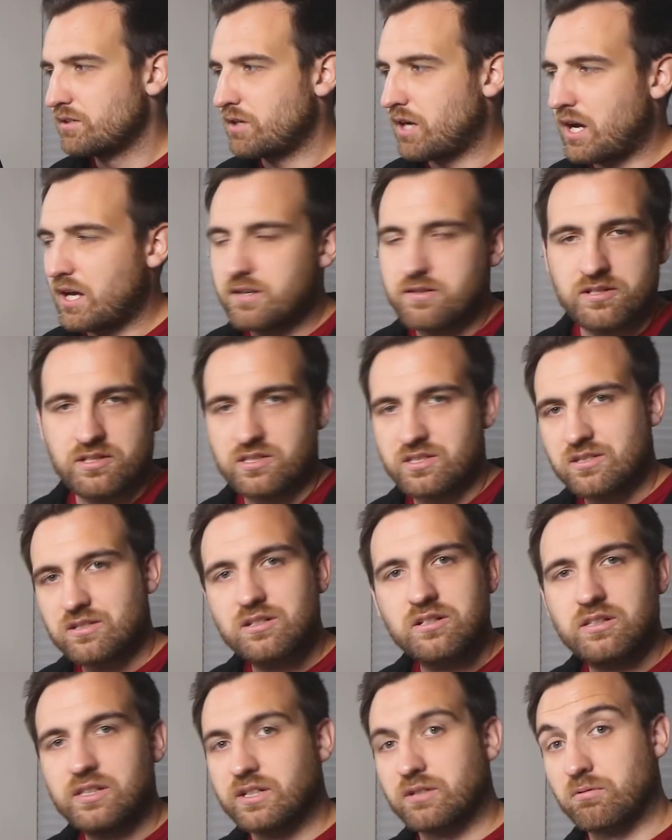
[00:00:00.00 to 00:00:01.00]
I
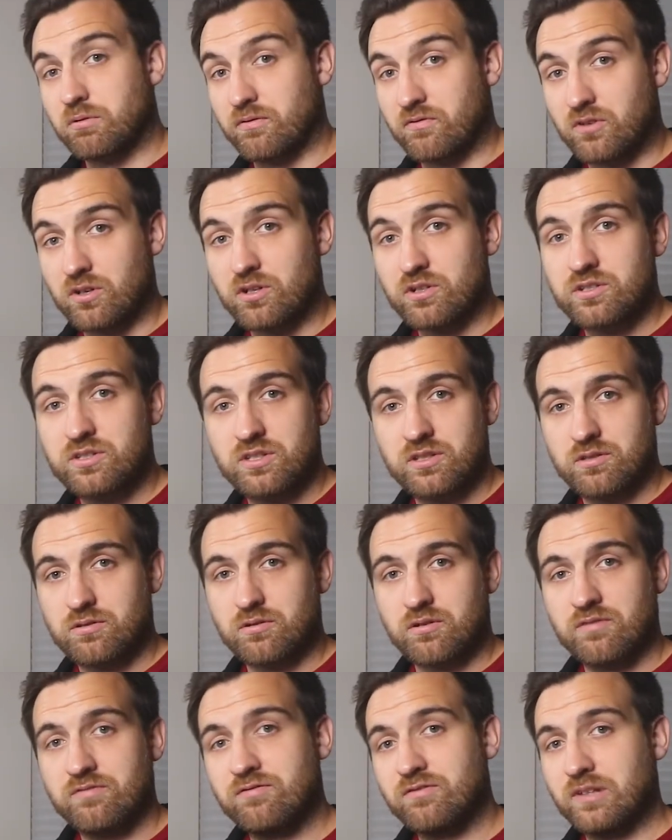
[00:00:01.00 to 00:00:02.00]
just click reverse to
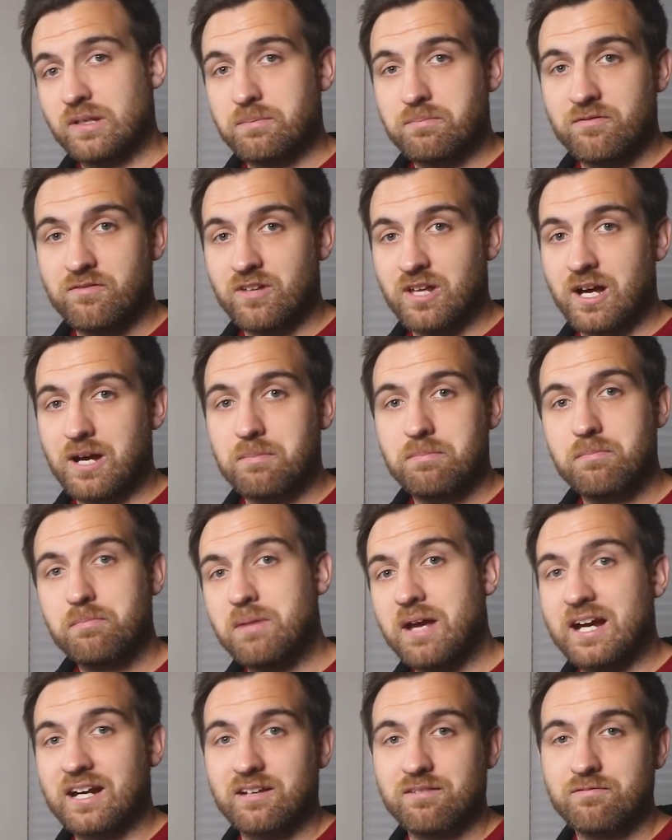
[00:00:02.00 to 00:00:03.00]
sort of flip-flop
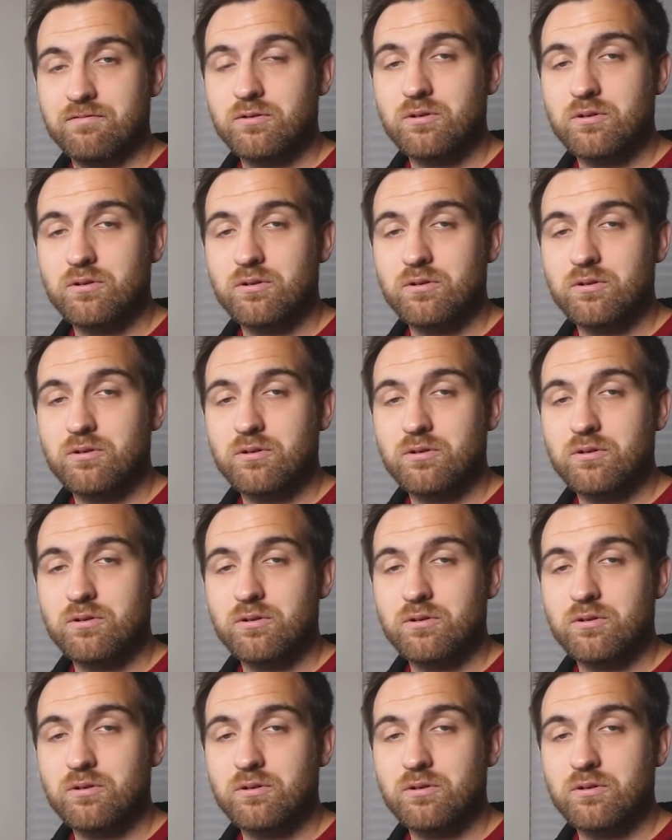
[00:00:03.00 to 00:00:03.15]
back and